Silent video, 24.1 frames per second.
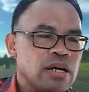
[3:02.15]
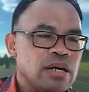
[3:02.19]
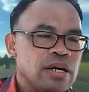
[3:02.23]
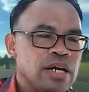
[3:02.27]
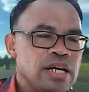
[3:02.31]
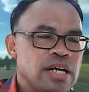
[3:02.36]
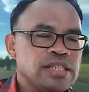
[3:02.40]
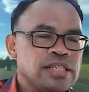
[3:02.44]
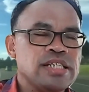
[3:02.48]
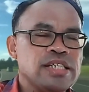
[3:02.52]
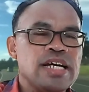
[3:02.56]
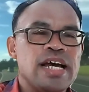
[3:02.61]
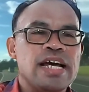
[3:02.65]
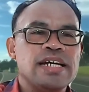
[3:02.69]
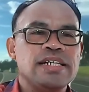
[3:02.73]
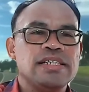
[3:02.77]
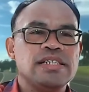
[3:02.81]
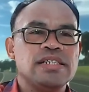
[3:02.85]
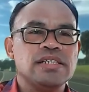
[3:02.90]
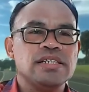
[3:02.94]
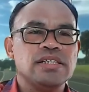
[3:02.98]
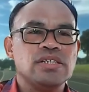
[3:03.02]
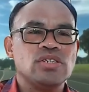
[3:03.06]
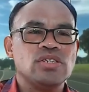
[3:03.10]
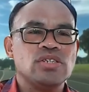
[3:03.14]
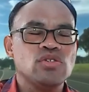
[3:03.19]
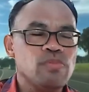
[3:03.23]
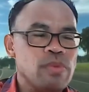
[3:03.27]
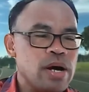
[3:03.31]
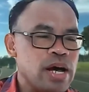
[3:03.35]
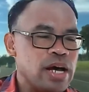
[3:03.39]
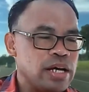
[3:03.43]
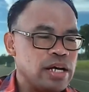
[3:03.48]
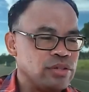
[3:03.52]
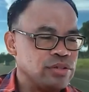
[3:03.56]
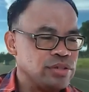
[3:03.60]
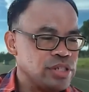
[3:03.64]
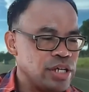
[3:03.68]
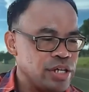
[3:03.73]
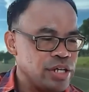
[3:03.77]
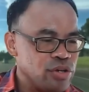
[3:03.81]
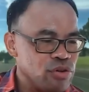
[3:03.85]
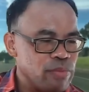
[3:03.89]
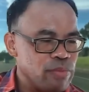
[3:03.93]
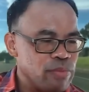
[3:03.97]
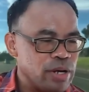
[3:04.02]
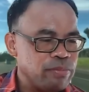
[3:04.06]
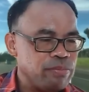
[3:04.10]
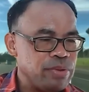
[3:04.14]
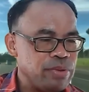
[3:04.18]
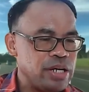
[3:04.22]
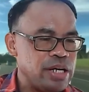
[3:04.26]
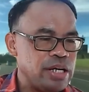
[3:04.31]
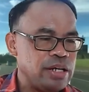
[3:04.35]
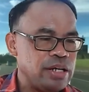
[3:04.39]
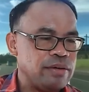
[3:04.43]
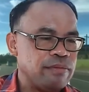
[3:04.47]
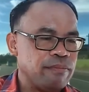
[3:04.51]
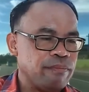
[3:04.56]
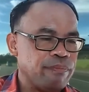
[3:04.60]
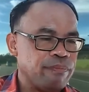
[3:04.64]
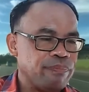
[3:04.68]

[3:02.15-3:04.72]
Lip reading: he said to the human being,